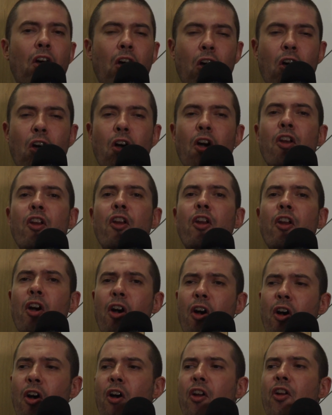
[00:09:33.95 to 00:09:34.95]
on and
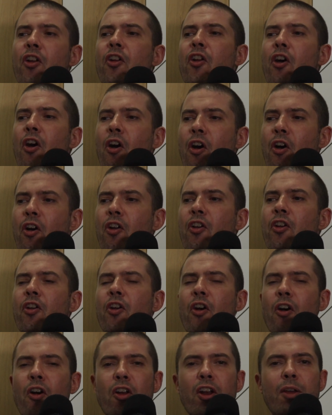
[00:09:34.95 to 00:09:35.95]
on and on
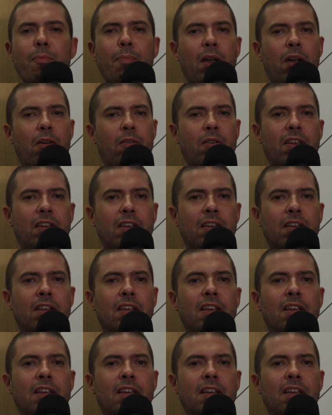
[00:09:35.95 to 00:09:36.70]
and on about it.